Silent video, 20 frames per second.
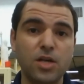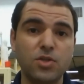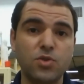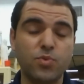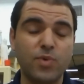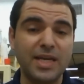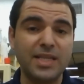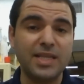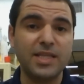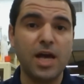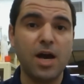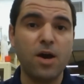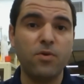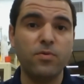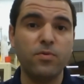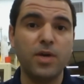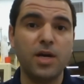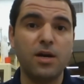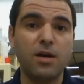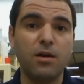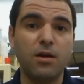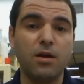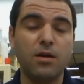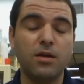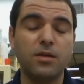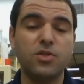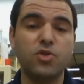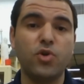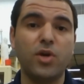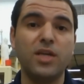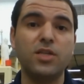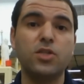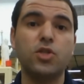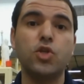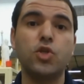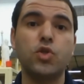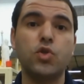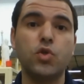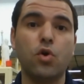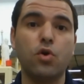right now we are trying to
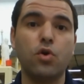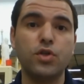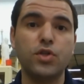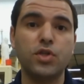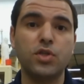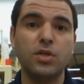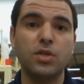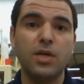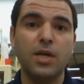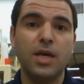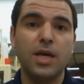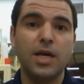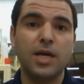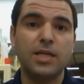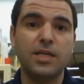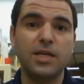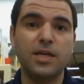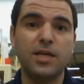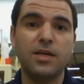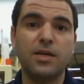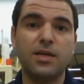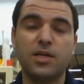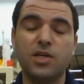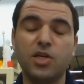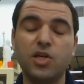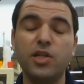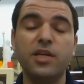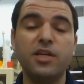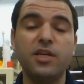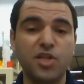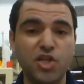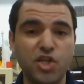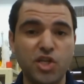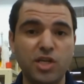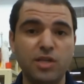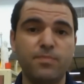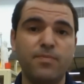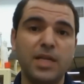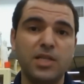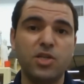source the clear
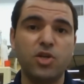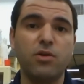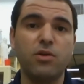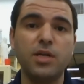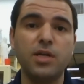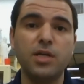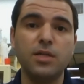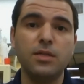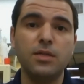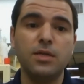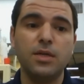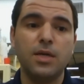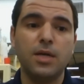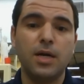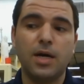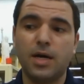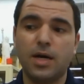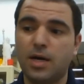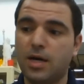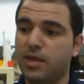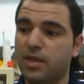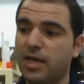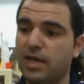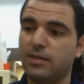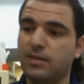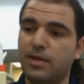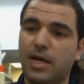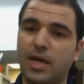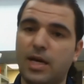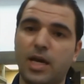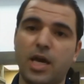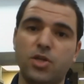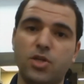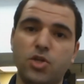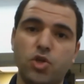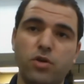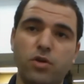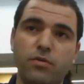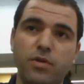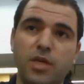sheet material that I can
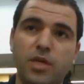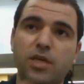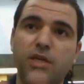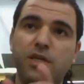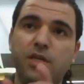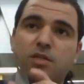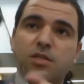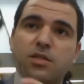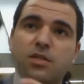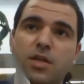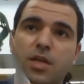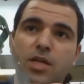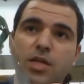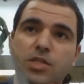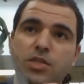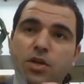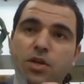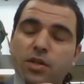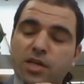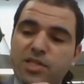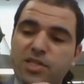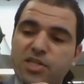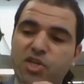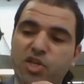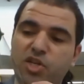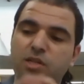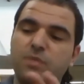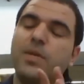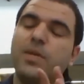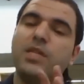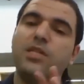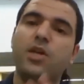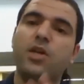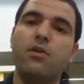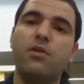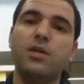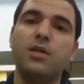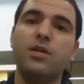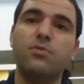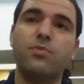show you here. So this sheet
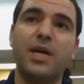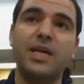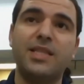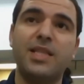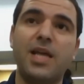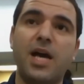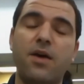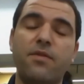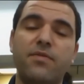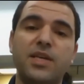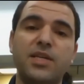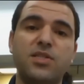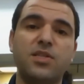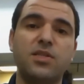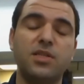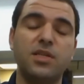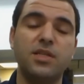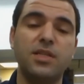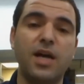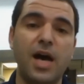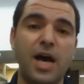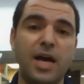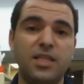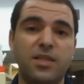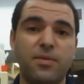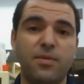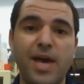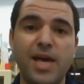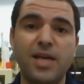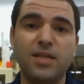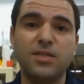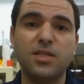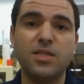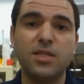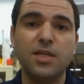material right now, this is in high demand.